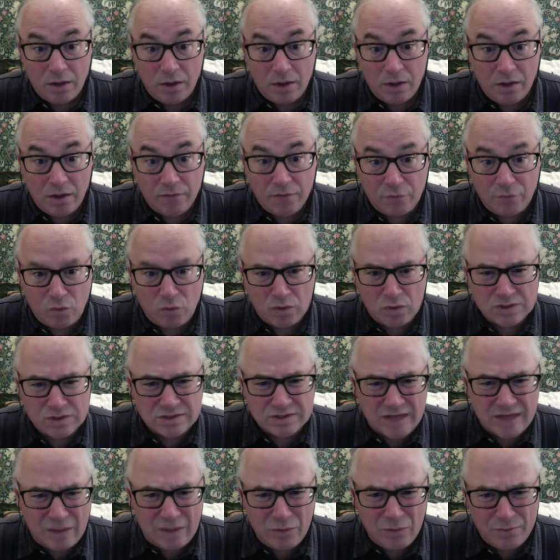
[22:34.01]
Of course,
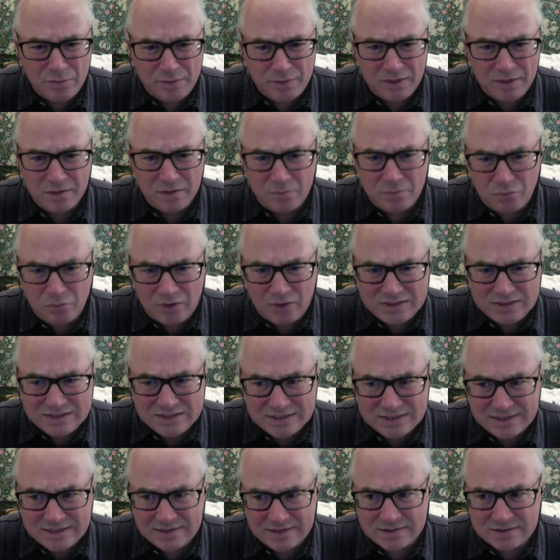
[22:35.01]
that would be
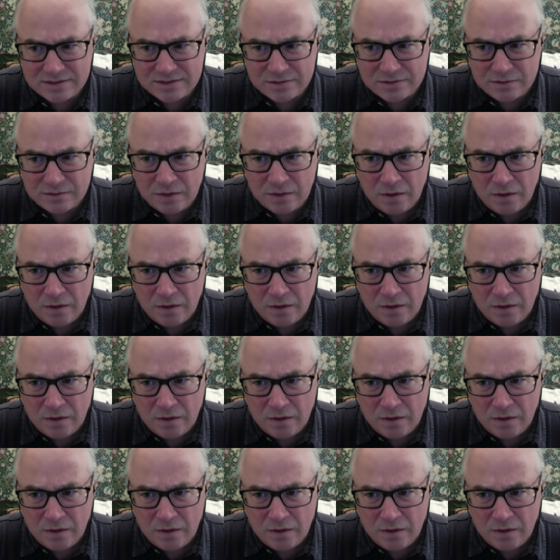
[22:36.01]
unprecedented.